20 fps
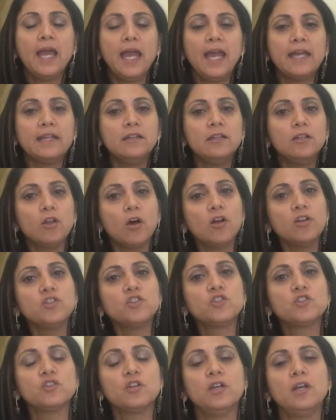and
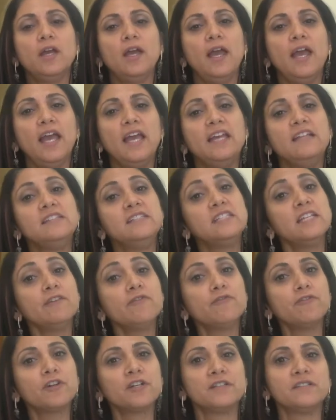launch a
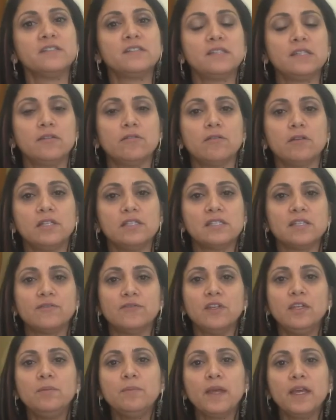different series of
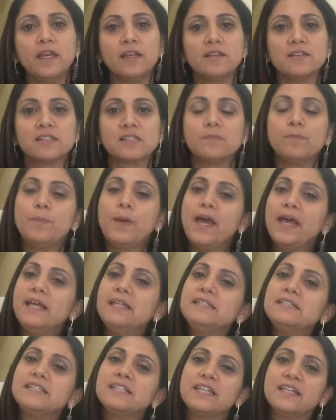emails
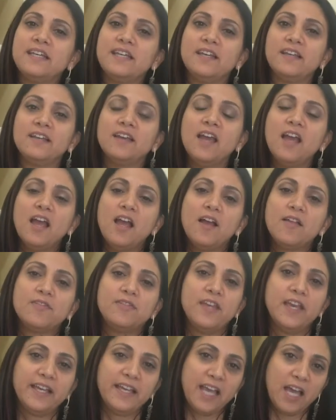pending
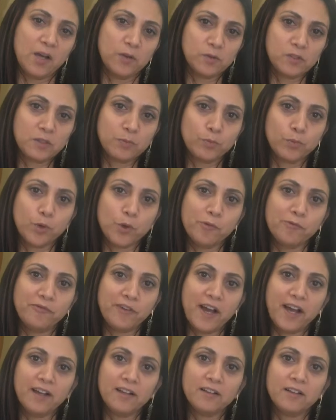the account's
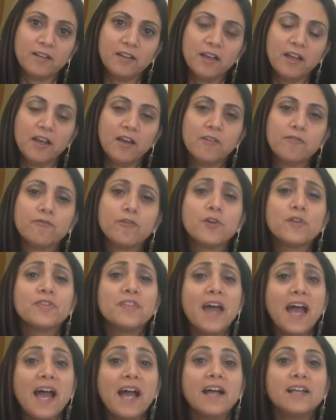profile. For
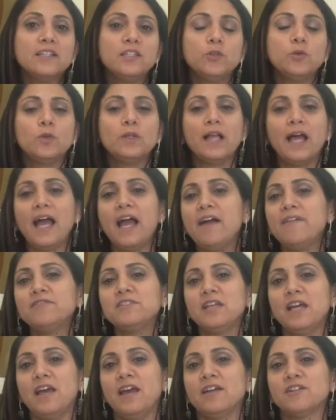that, you will have
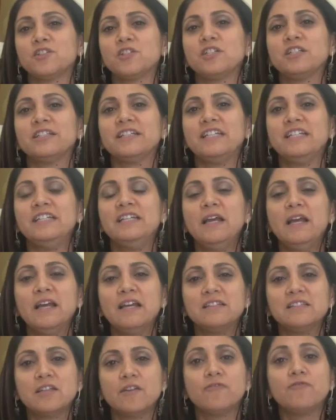to actually
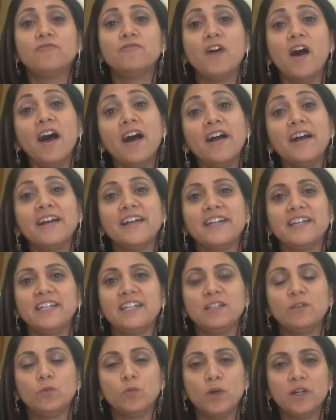
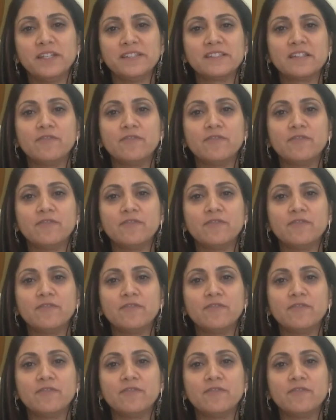define what is